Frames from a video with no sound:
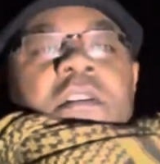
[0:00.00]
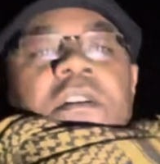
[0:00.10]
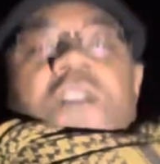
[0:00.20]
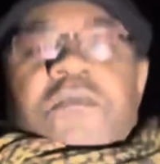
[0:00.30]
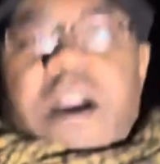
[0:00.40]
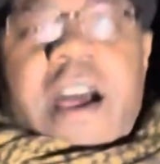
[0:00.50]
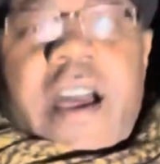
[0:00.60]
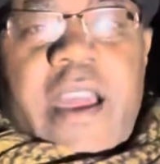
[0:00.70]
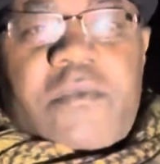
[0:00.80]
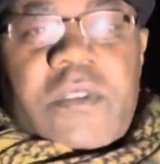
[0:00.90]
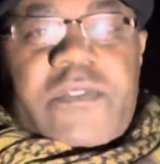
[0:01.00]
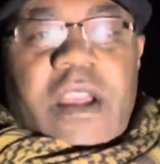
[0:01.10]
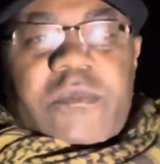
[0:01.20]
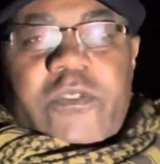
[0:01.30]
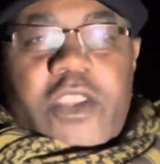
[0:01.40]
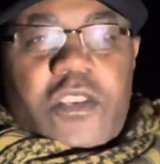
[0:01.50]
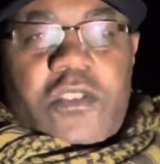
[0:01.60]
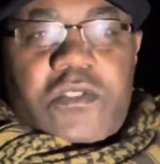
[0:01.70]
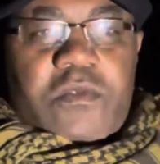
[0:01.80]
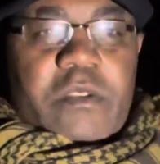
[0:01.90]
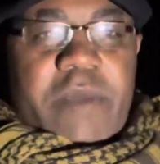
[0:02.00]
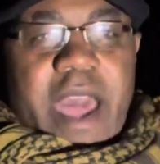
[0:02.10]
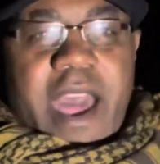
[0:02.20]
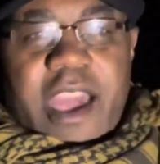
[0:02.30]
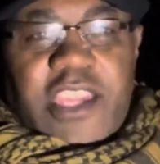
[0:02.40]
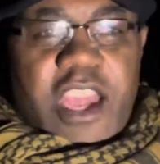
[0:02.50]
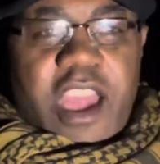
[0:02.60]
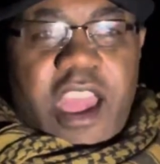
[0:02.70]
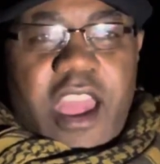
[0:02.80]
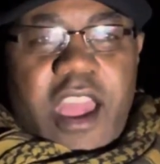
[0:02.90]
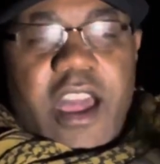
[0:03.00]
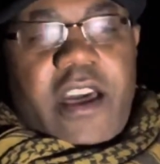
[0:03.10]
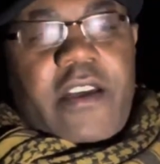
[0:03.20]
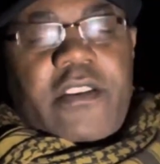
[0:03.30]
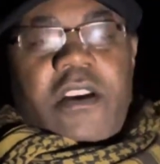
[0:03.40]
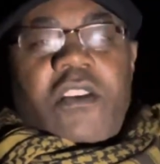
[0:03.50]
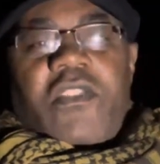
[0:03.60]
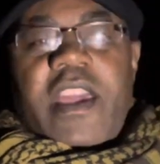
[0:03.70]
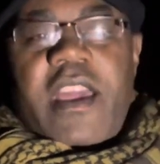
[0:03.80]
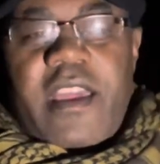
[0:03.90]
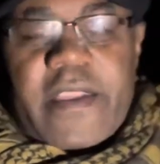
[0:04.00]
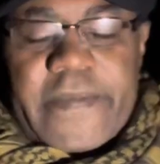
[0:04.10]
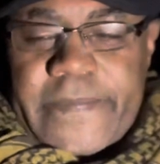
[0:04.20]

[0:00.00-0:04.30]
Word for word: All right, rooftop reviews, we're back, yeah. Okay,